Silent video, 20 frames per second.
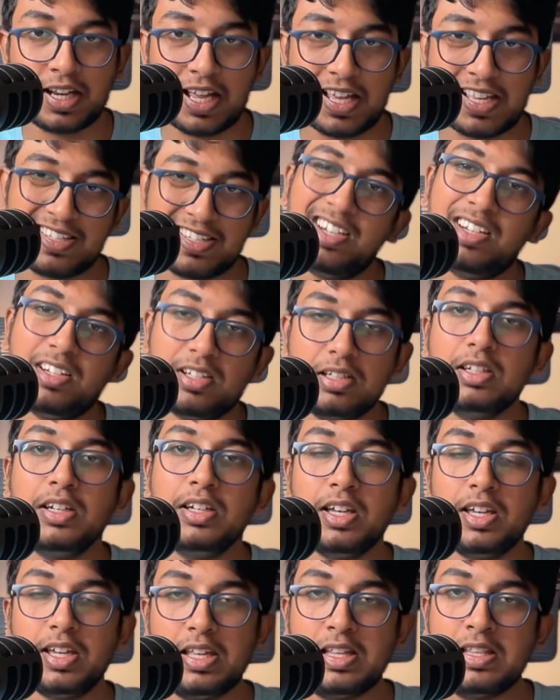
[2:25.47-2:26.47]
it
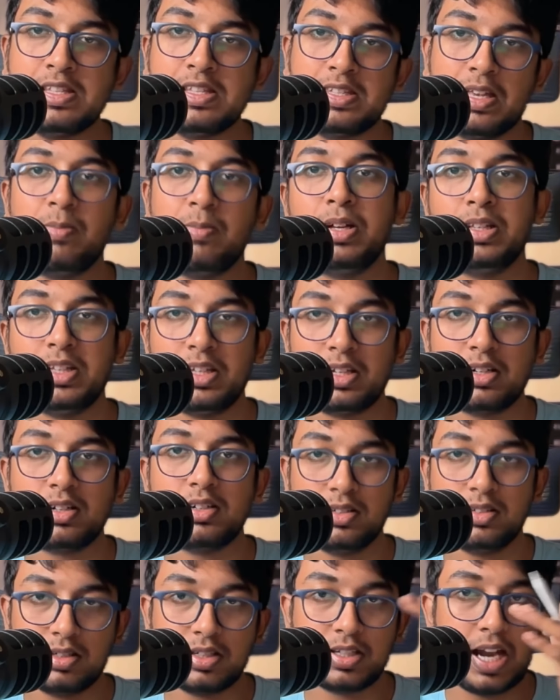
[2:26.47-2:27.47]
in some other
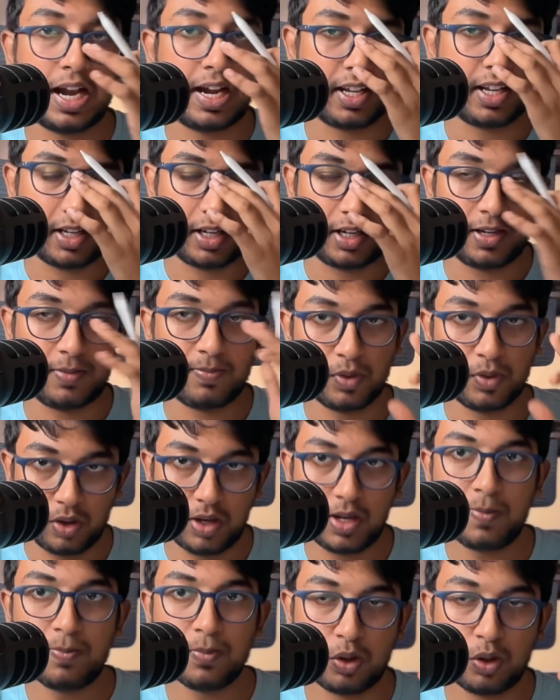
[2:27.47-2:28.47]
category. Okay,
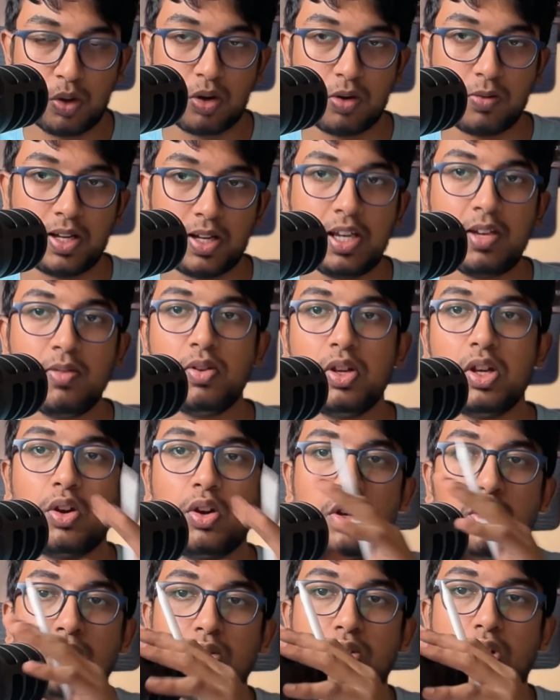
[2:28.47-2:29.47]
don't worry, we are going
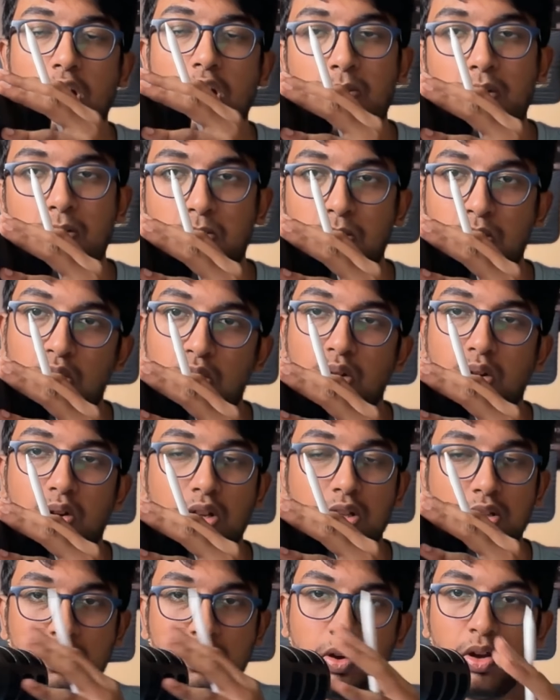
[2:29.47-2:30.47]
to talk about Pluto
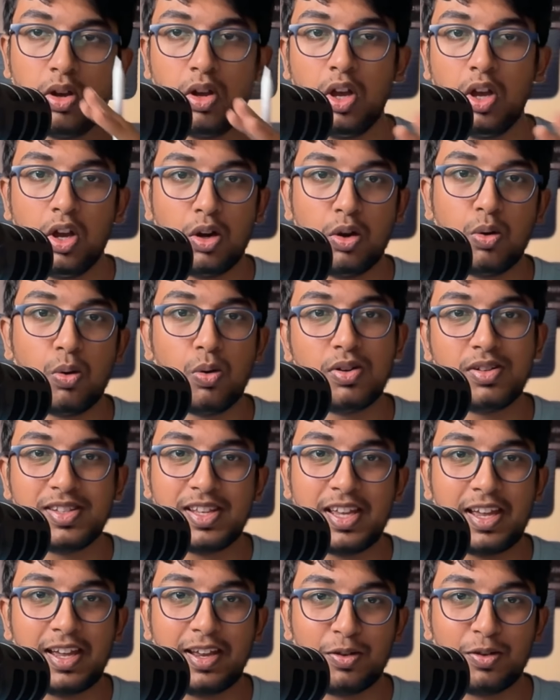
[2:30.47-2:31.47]
also. Don't
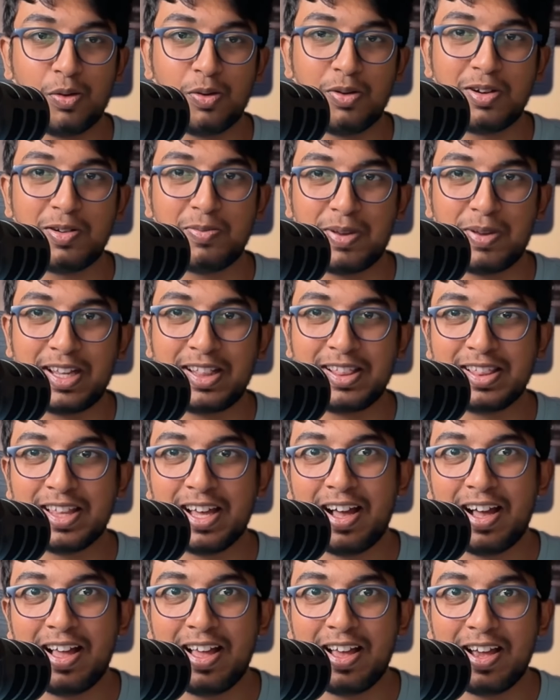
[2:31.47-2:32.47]
bring the
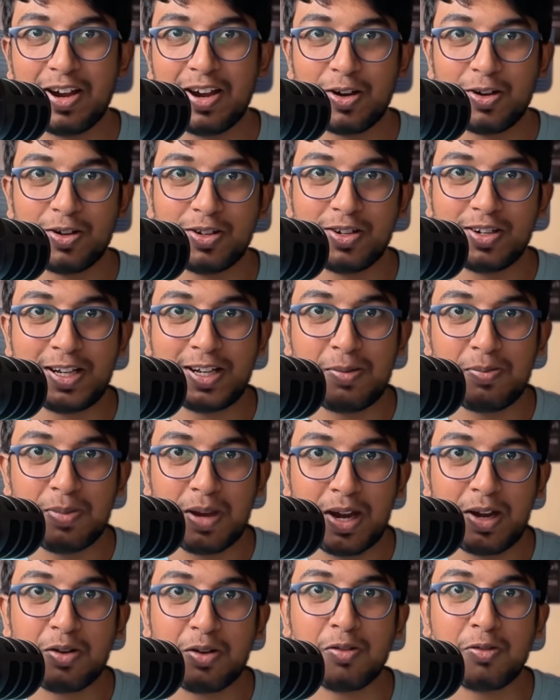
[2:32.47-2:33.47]

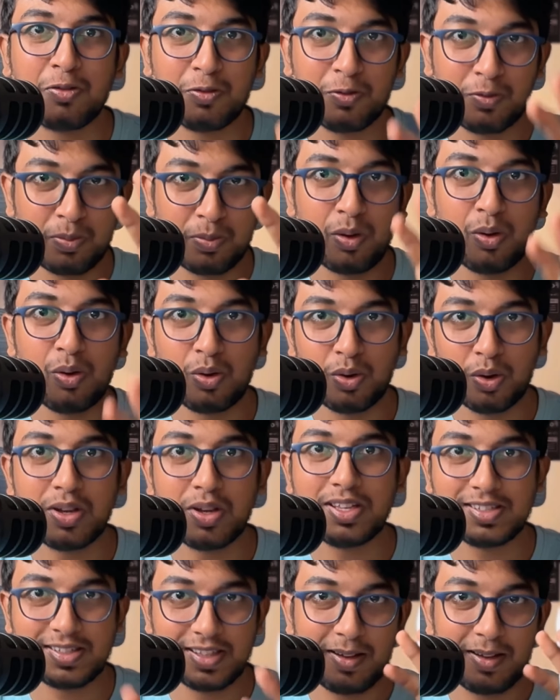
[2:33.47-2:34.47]
debate of Pluto
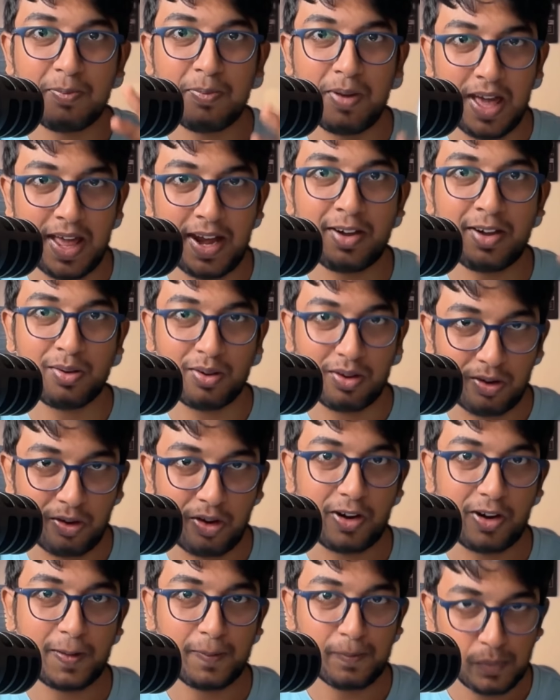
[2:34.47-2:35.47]
is a planet or not.
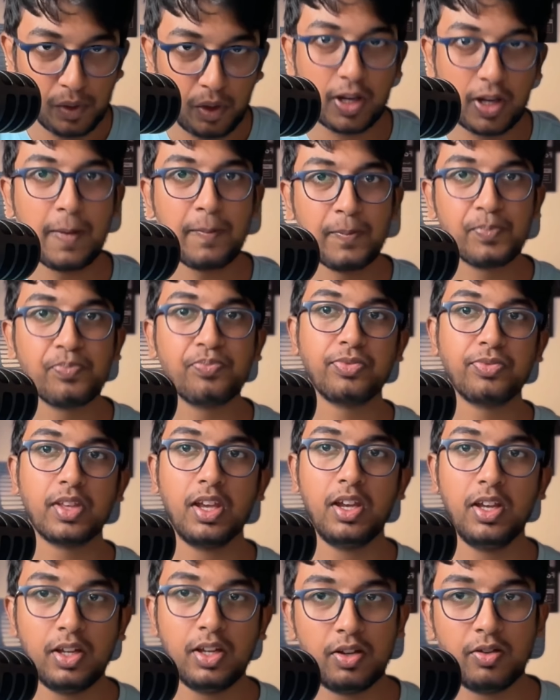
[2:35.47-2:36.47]
Okay,
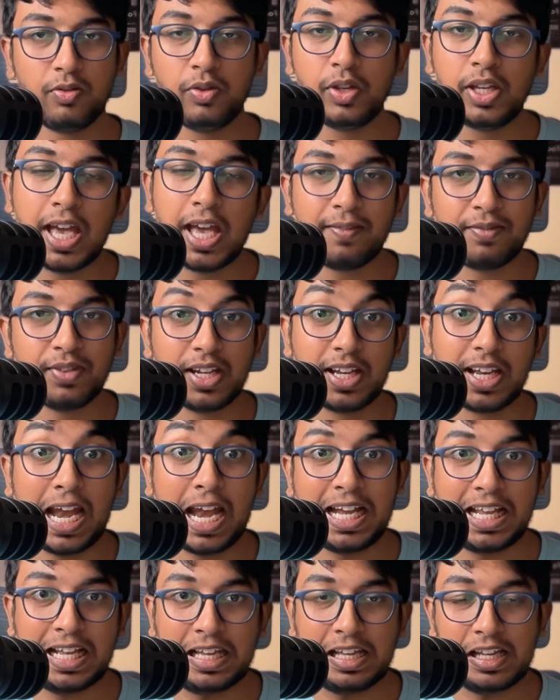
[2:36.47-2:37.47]
we have the
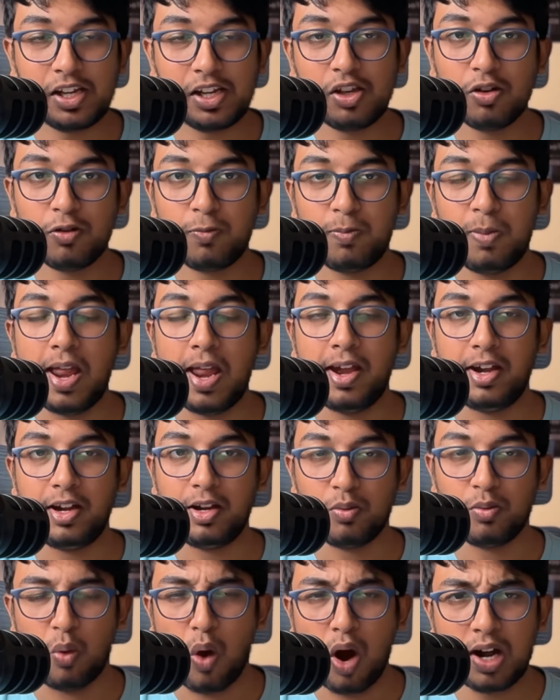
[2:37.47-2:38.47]
category of planet.
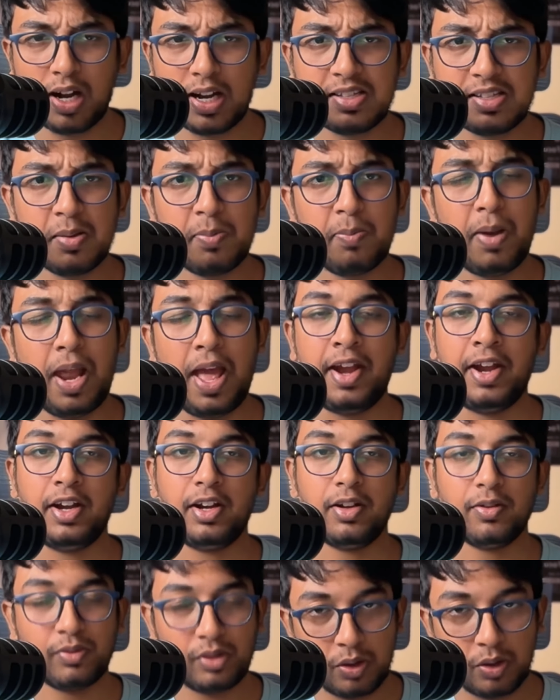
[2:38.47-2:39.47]
What is a planet?
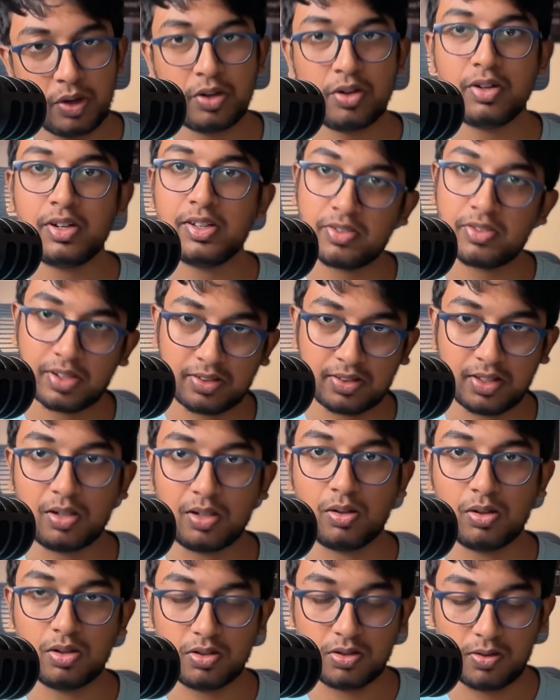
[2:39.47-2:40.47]
We are going to discuss that
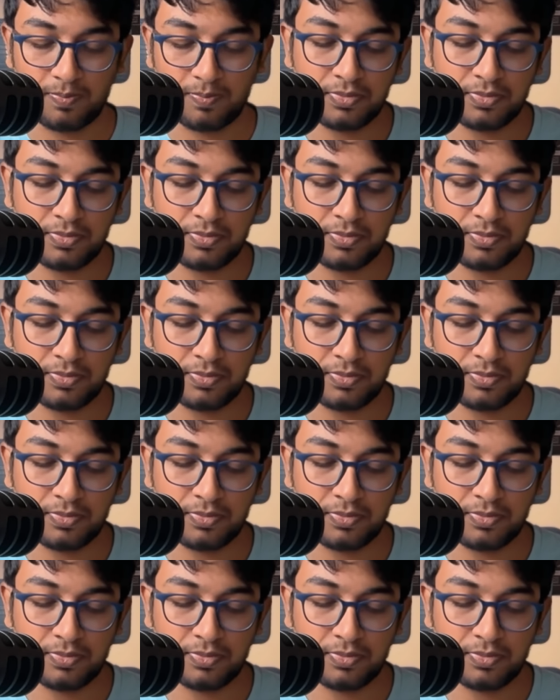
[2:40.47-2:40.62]
also.